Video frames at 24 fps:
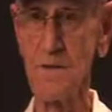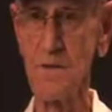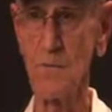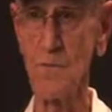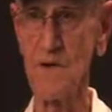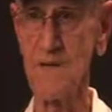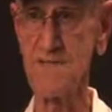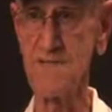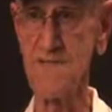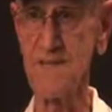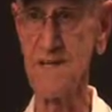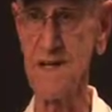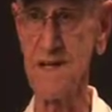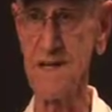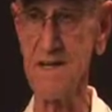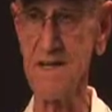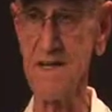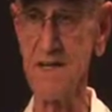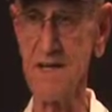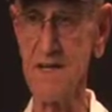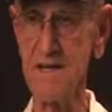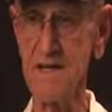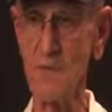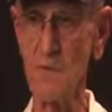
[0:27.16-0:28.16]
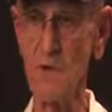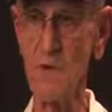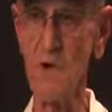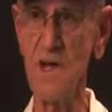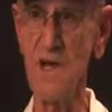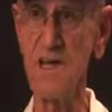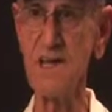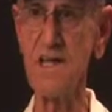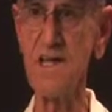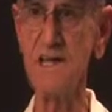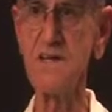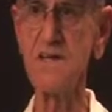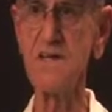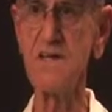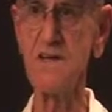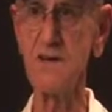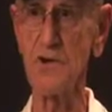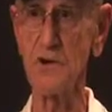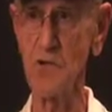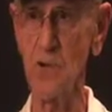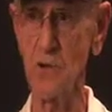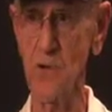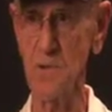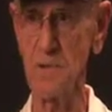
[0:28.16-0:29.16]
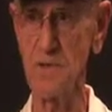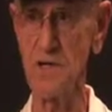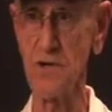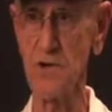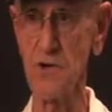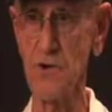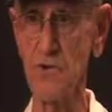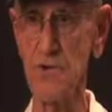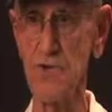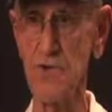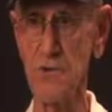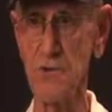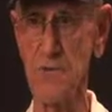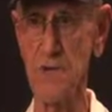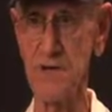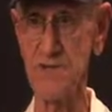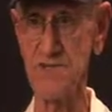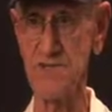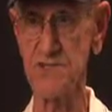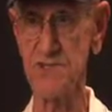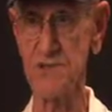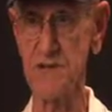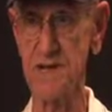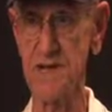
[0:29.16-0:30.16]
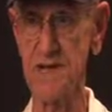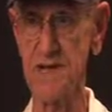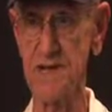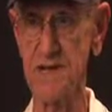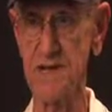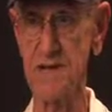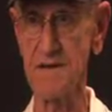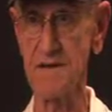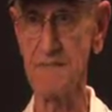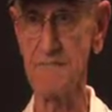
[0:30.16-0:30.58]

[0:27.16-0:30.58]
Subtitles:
was that we needed the corpsmen to go through BUD/S training.